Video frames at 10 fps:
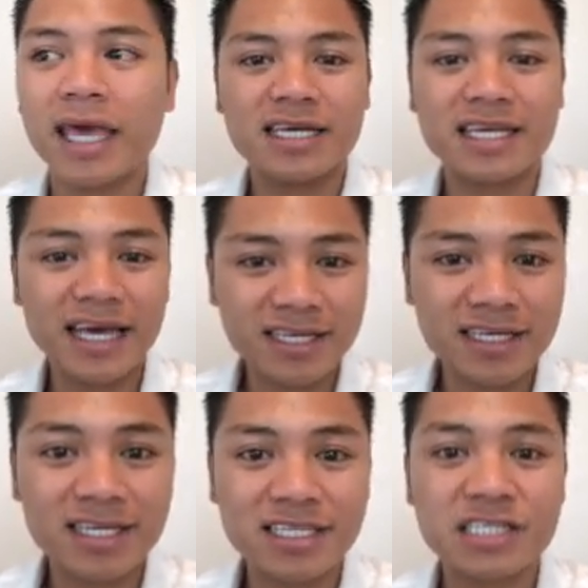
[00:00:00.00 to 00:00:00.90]

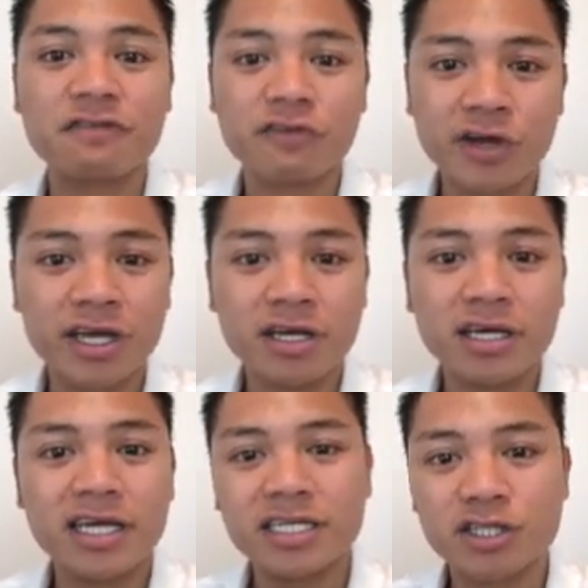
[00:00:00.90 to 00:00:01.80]
Again, it's free
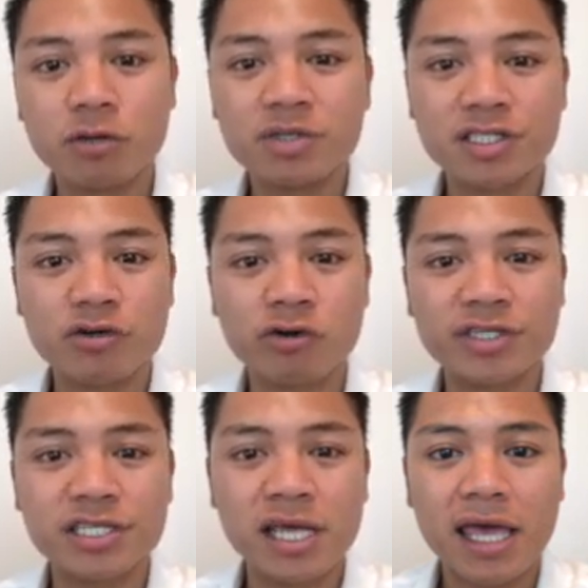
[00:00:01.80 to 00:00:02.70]
and it's open
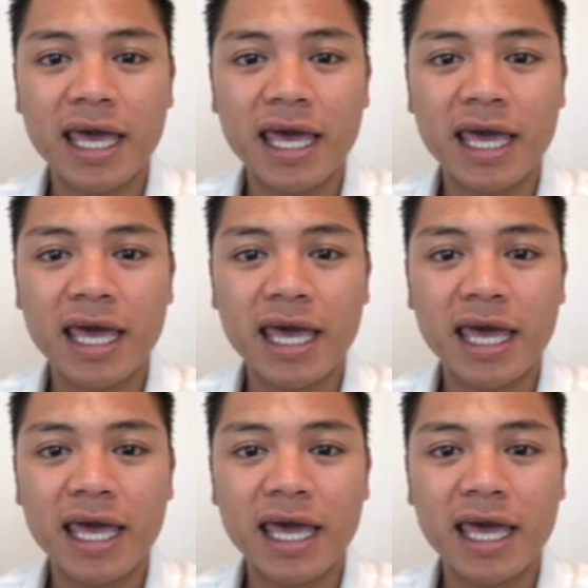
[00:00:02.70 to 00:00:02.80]
source,